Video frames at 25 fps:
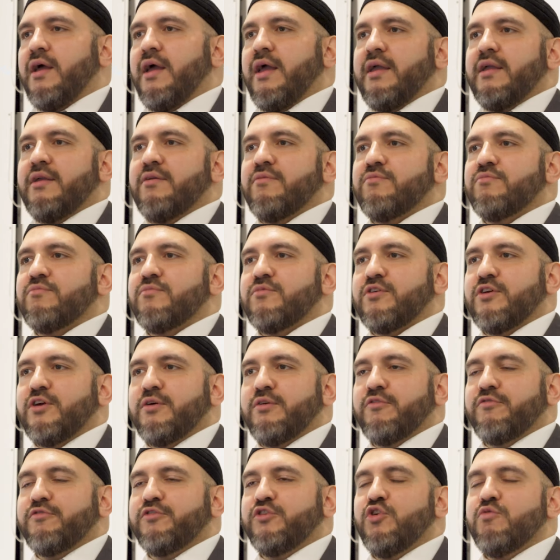a
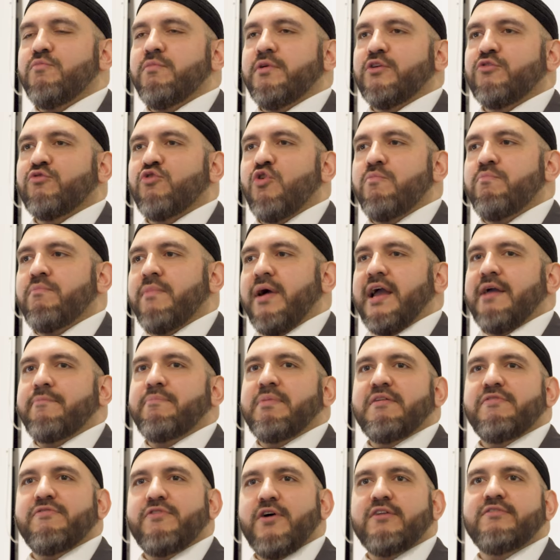kind of human group might
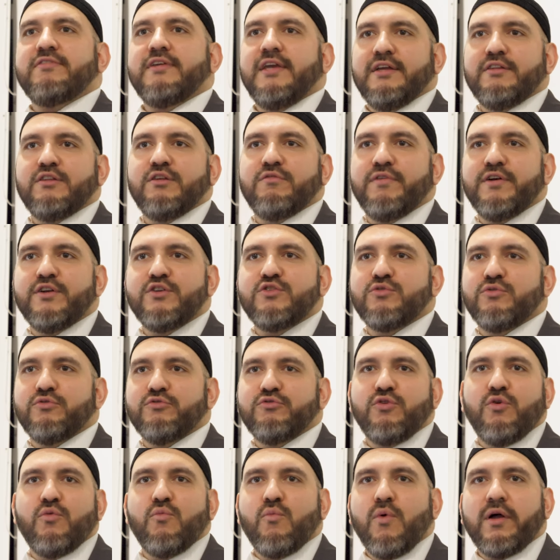be 30
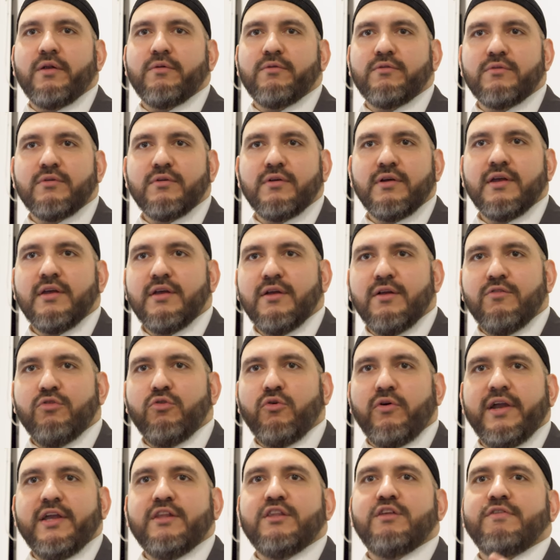individuals, not one,
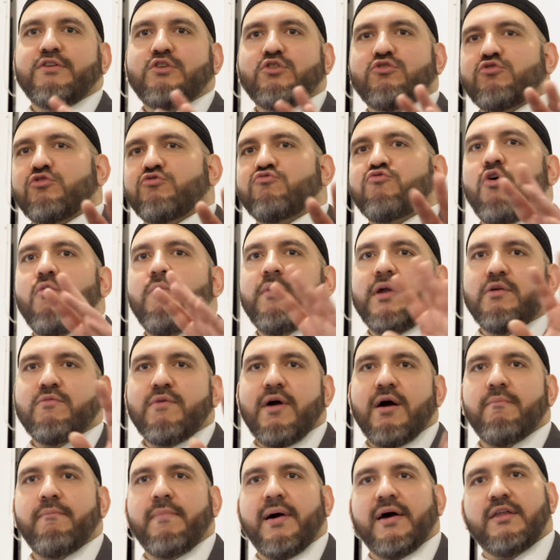not individuals just roaming
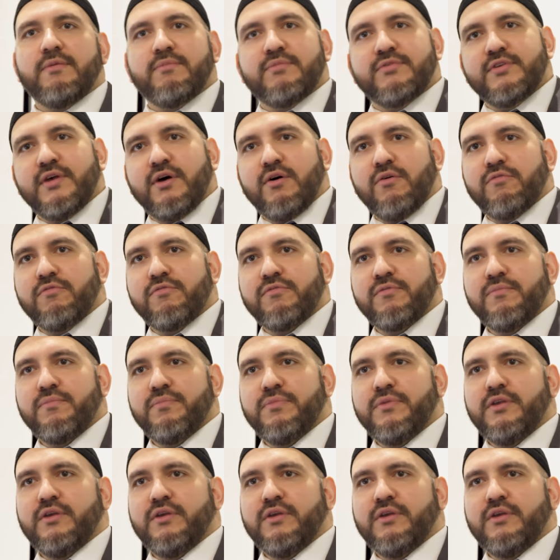around by themselves.